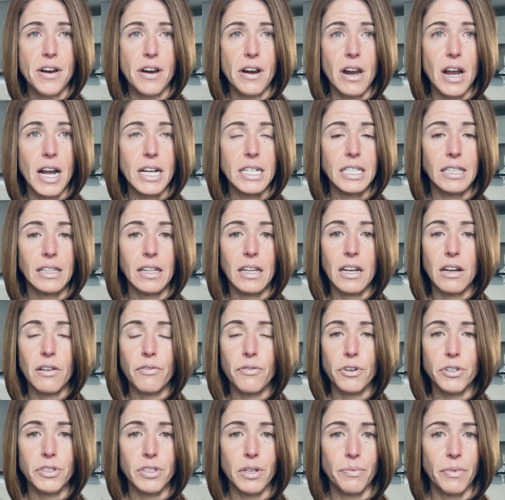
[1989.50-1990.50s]
I deleted it
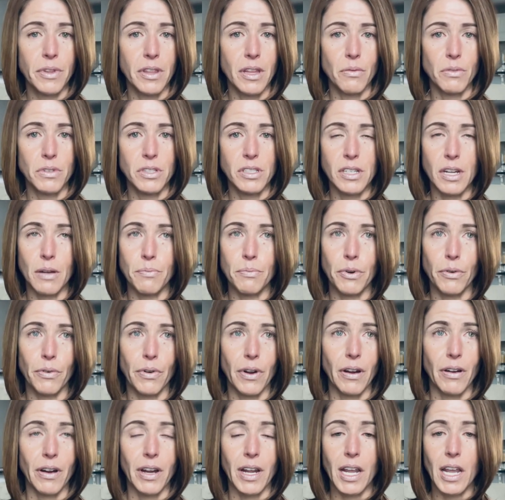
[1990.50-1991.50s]
for something that was
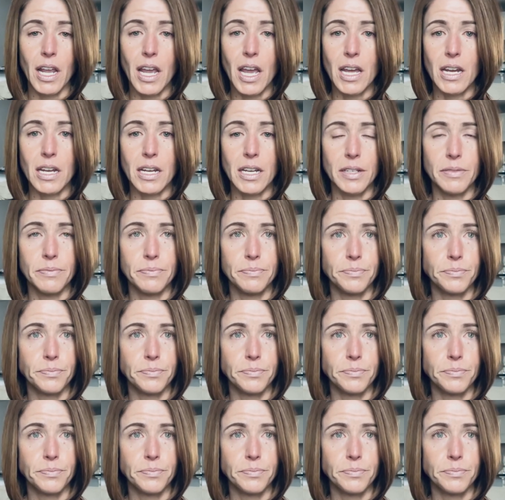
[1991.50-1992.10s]
temporary, and